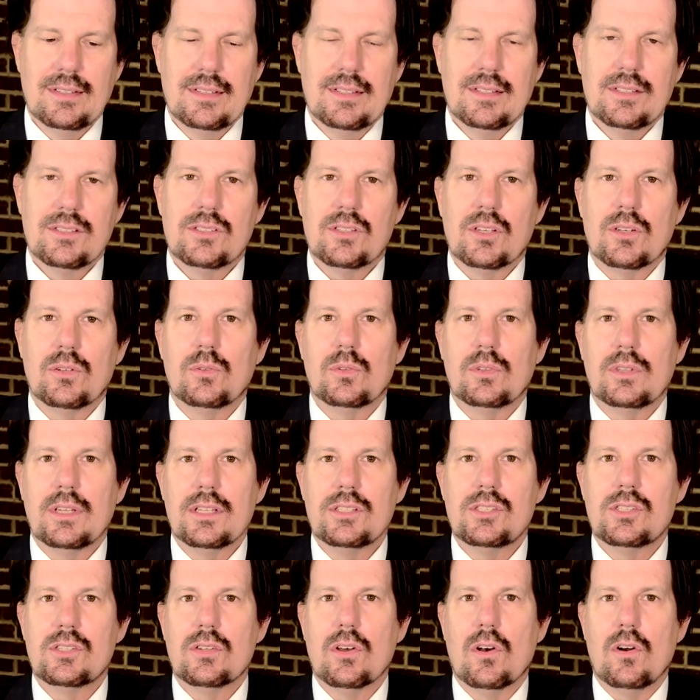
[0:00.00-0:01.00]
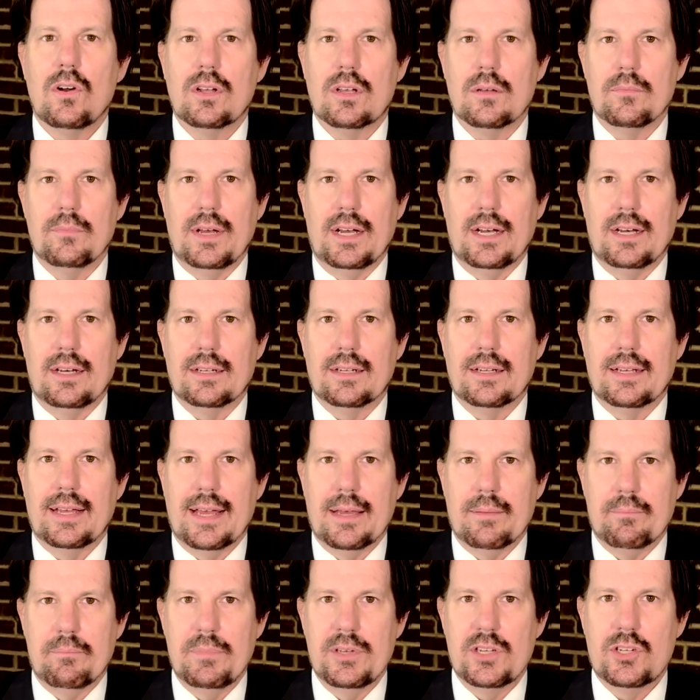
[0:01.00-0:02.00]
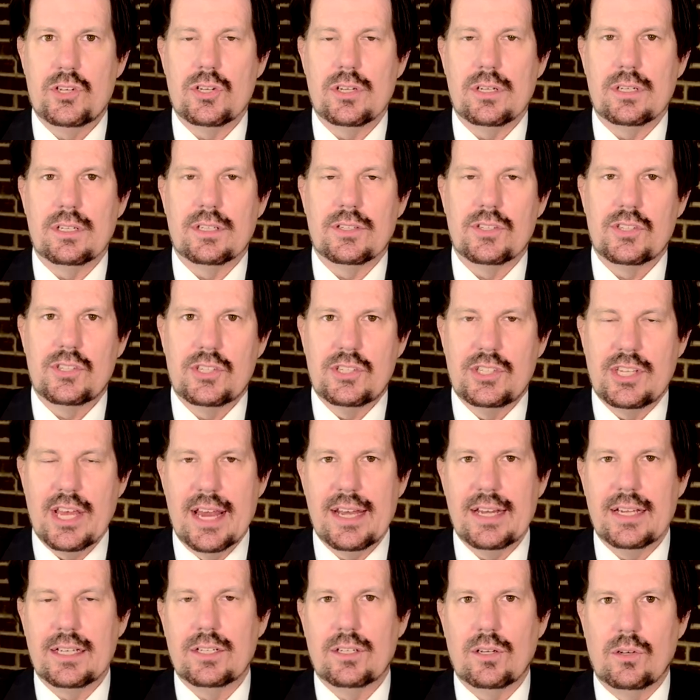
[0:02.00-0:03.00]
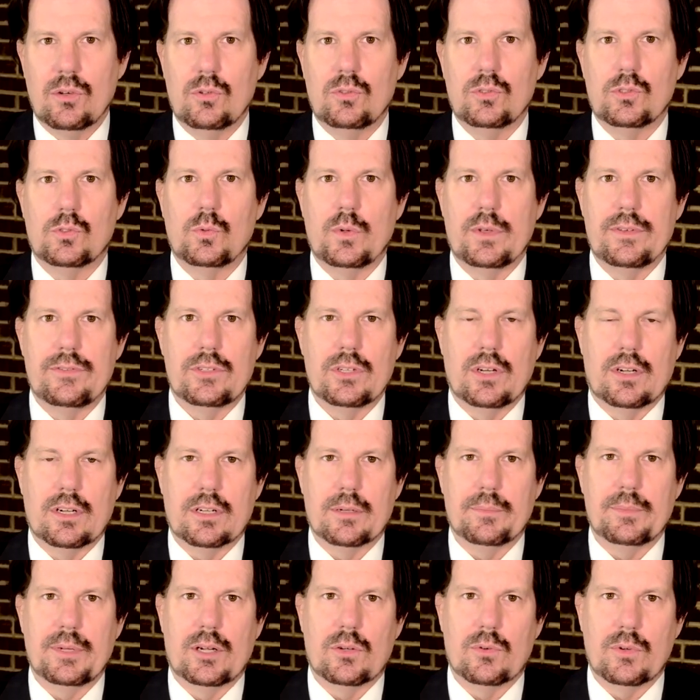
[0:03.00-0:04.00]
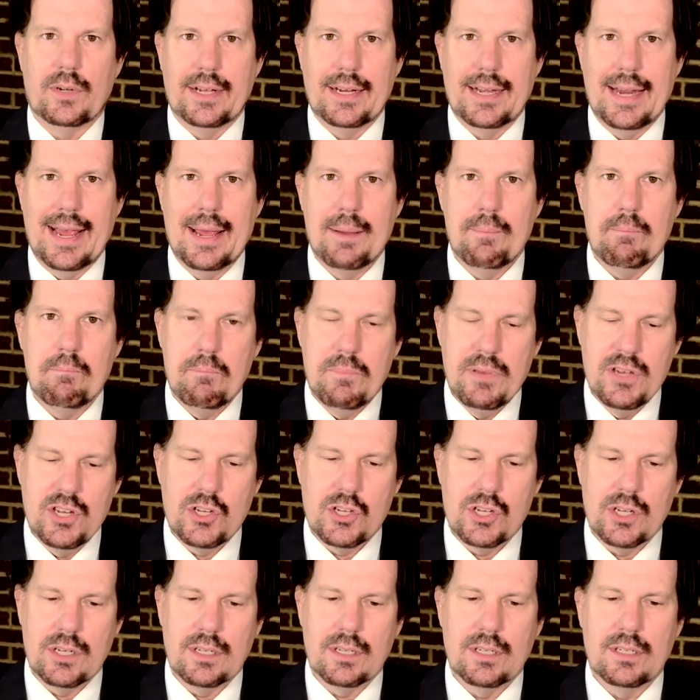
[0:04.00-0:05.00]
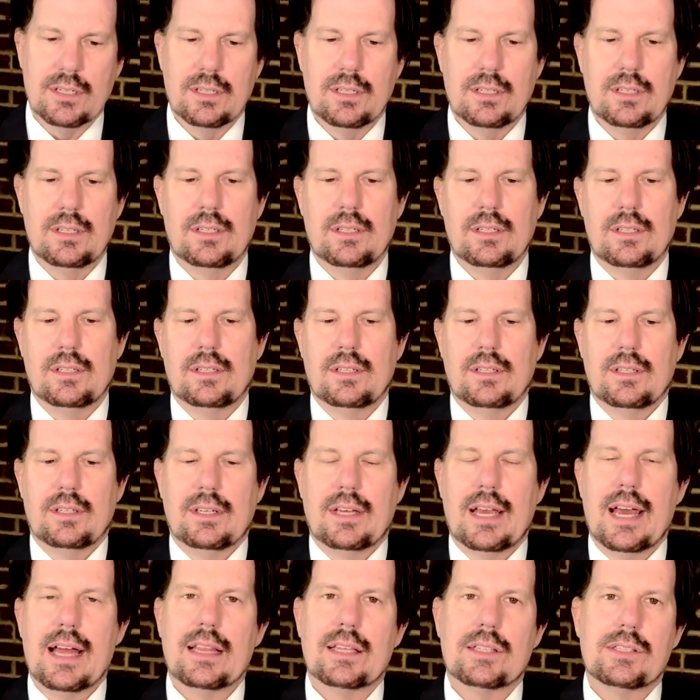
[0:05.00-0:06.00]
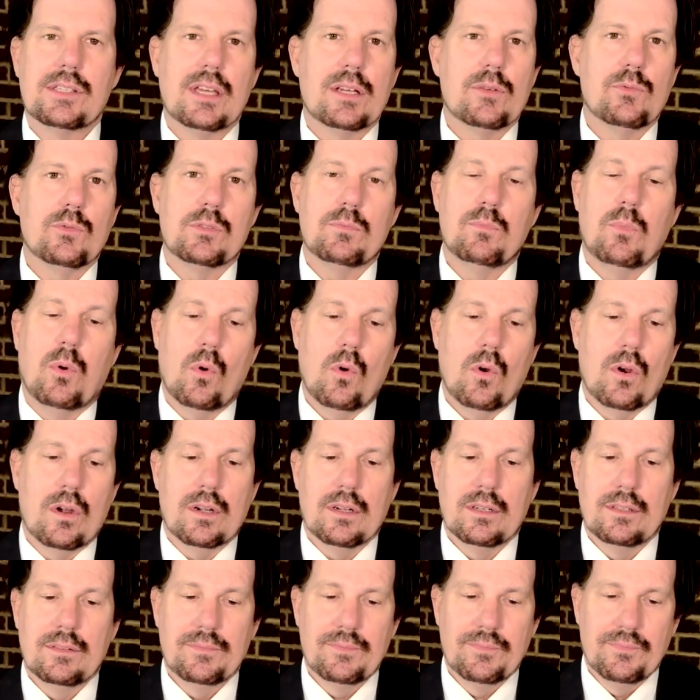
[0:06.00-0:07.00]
So let's talk about ambition. Setting goals we've talked about, right? Ambition. Alexander was born